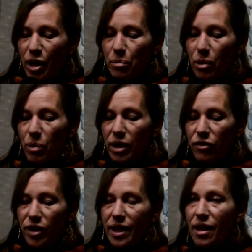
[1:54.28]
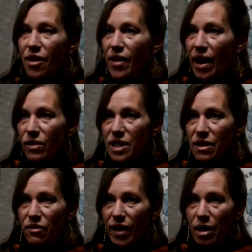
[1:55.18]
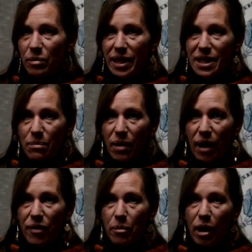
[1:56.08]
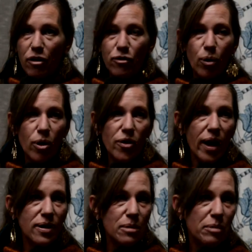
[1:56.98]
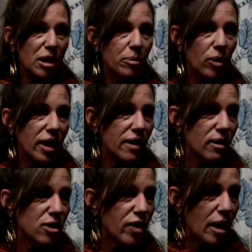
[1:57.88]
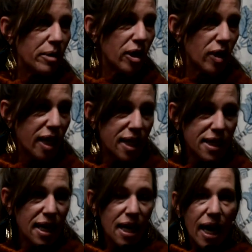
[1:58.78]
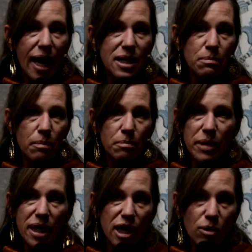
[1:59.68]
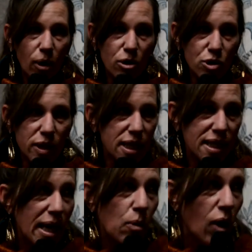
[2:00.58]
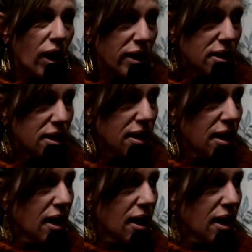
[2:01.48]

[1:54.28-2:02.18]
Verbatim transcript: But we feed 1,000 families a month, about 4,000 people in those family units, as many groceries as they want